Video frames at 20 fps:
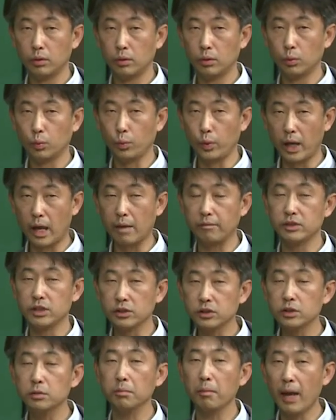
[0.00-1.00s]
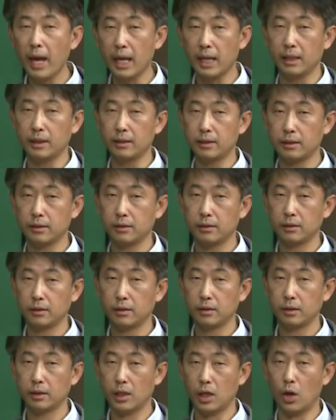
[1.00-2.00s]
we have just made
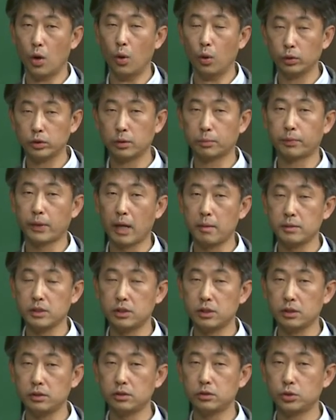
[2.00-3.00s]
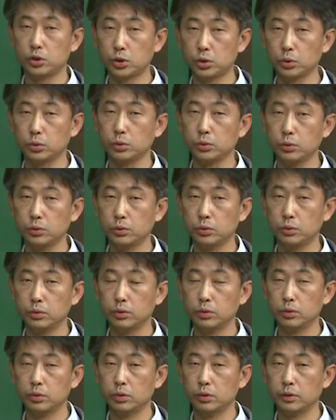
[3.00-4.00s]
all the premises true
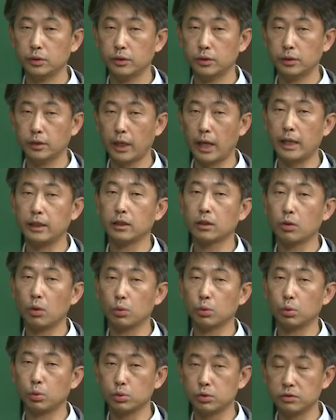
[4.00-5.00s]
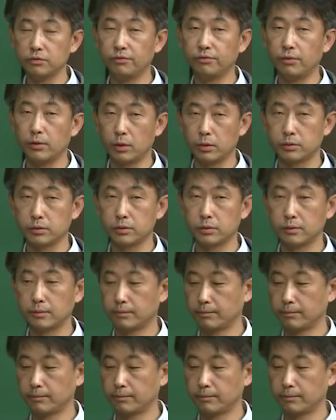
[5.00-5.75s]
and the conclusion false.